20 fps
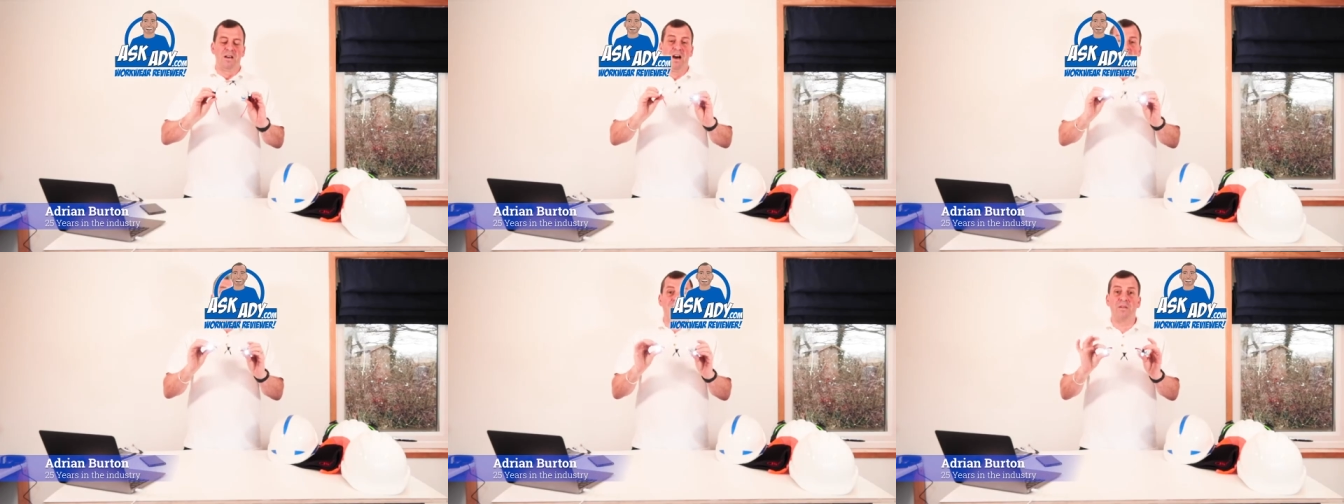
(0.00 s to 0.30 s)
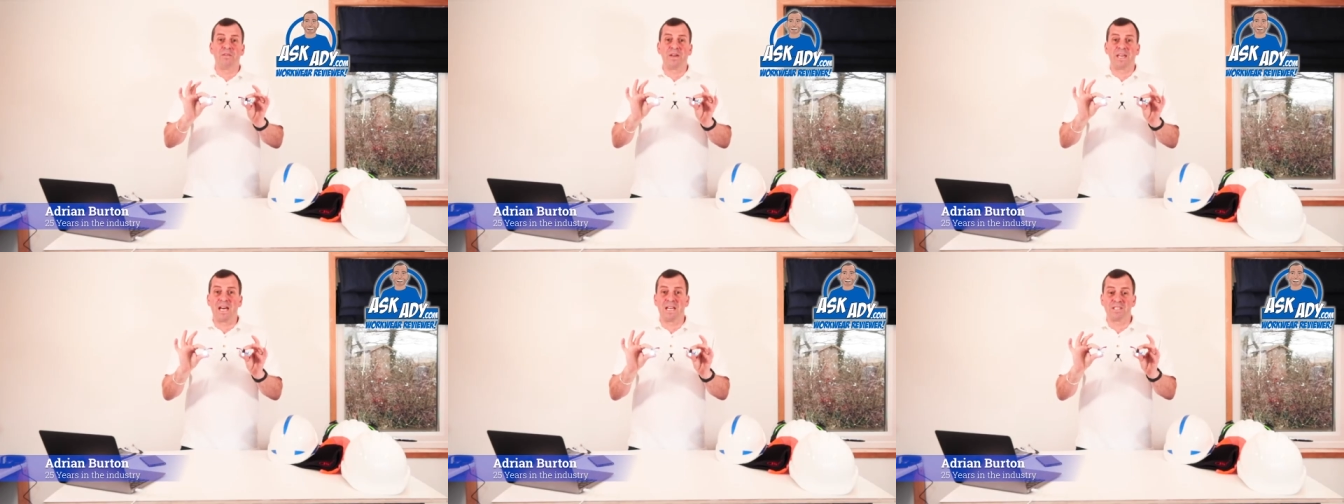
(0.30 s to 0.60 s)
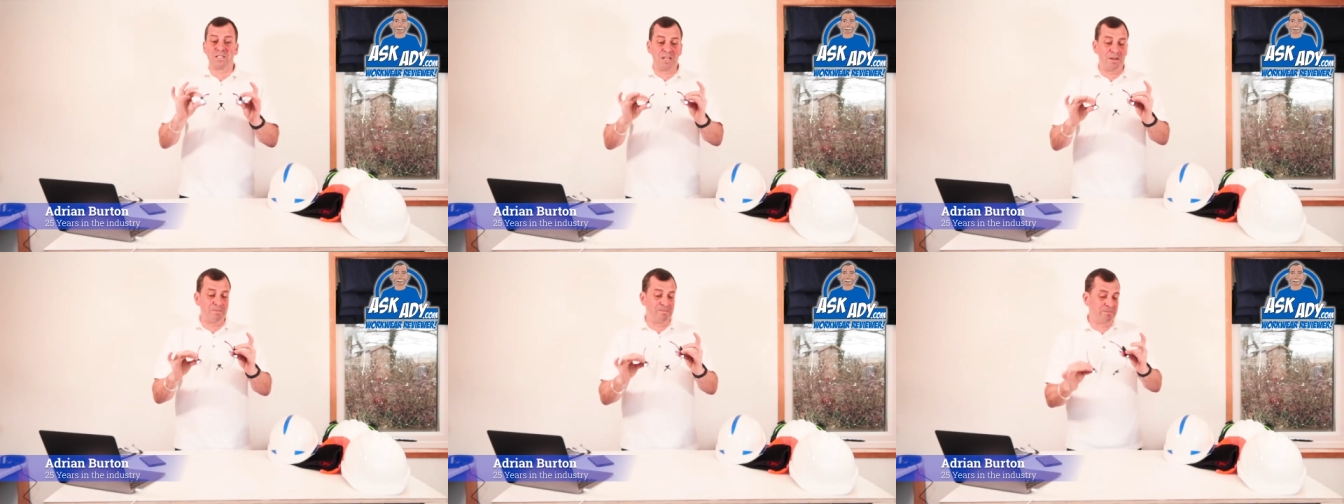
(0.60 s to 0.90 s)
I love a
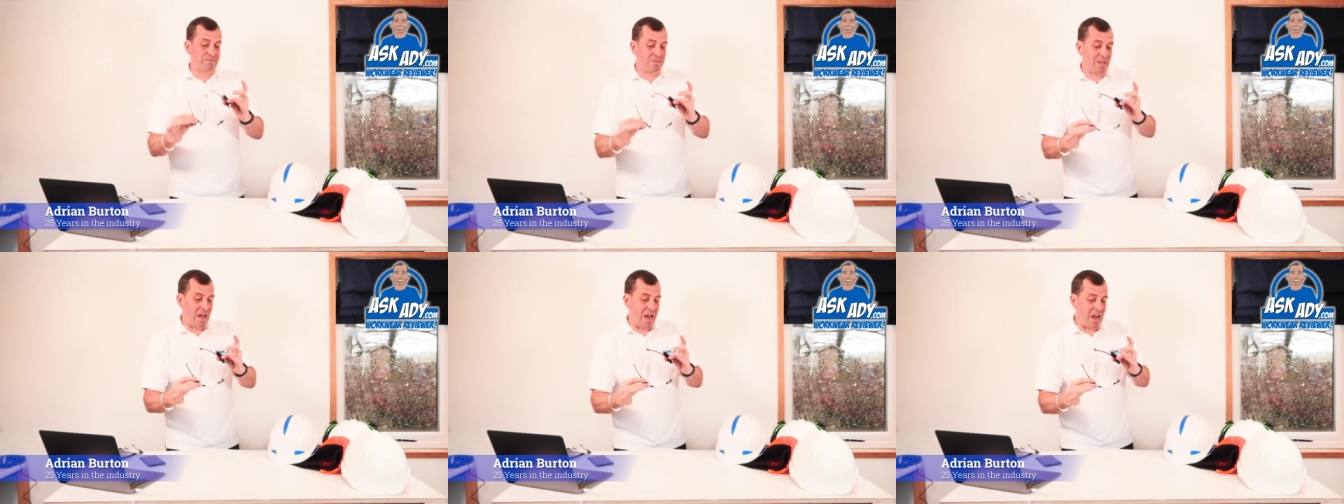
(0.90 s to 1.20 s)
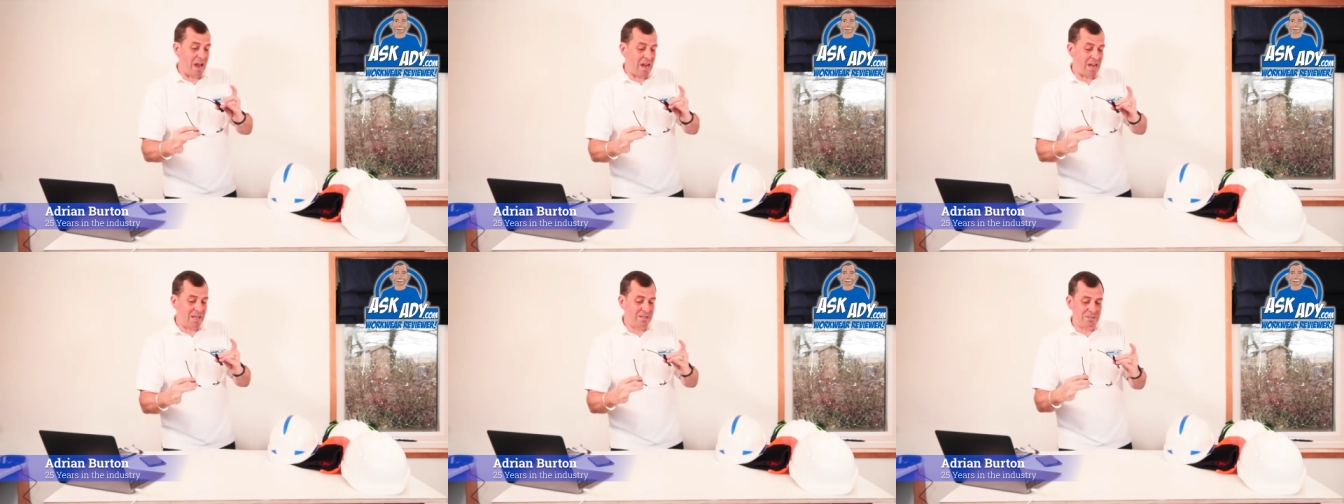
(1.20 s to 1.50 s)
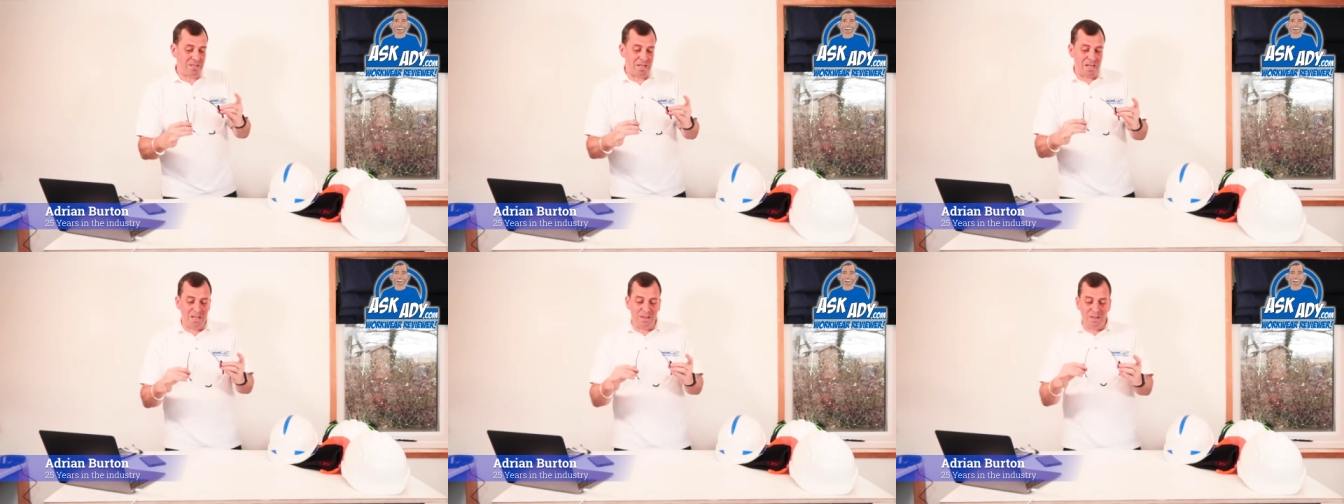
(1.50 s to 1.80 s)
gadget.
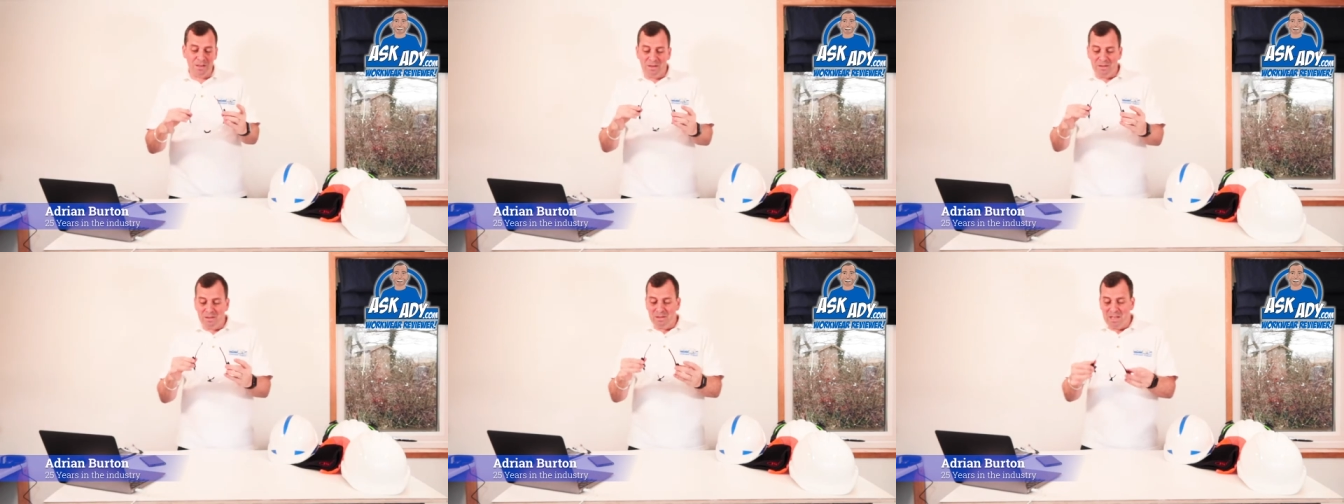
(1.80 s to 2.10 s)
And uh,